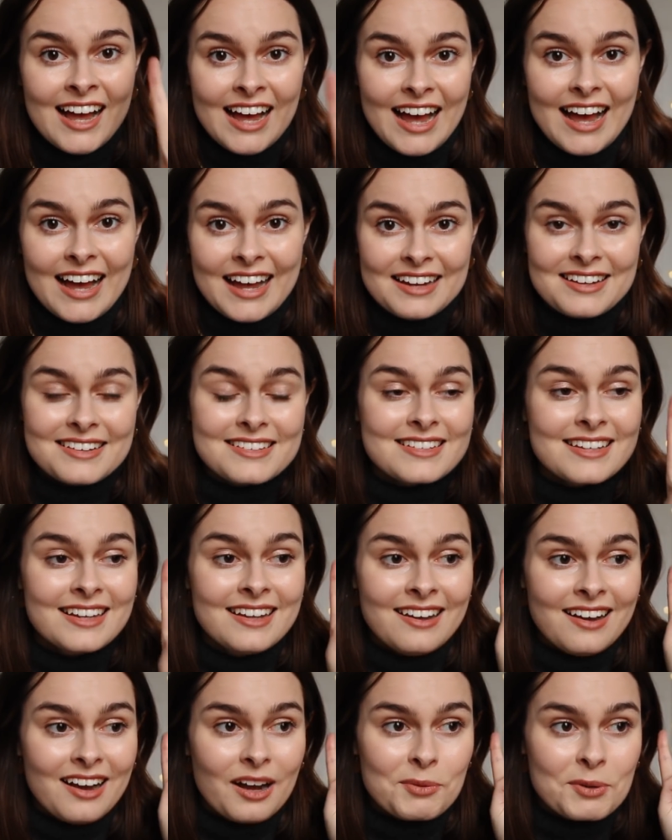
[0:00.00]
and
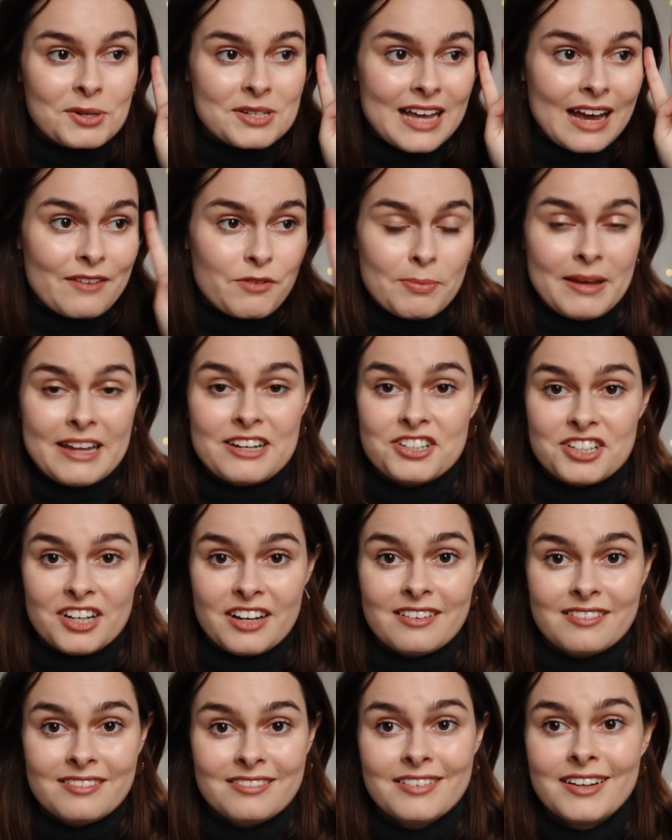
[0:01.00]
I want to have a
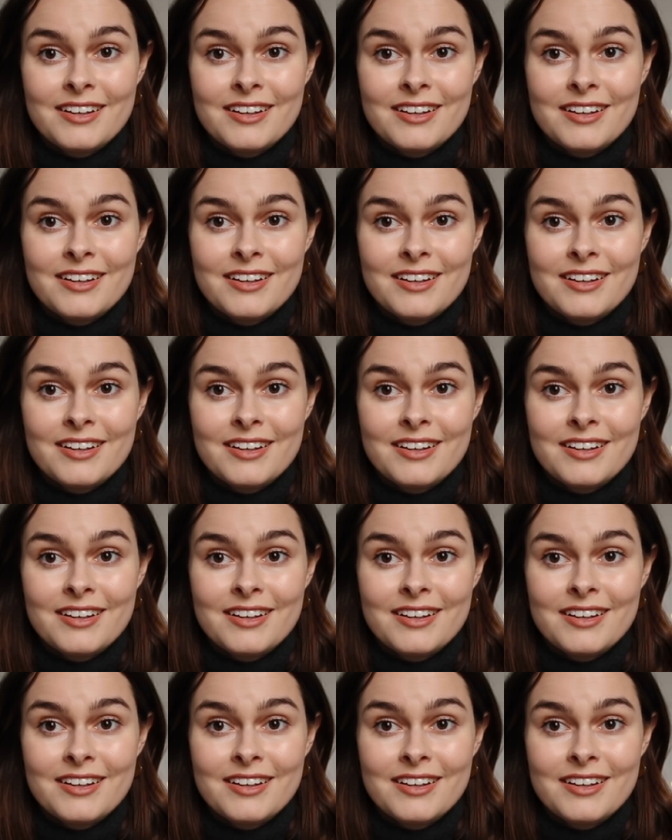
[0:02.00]
pension.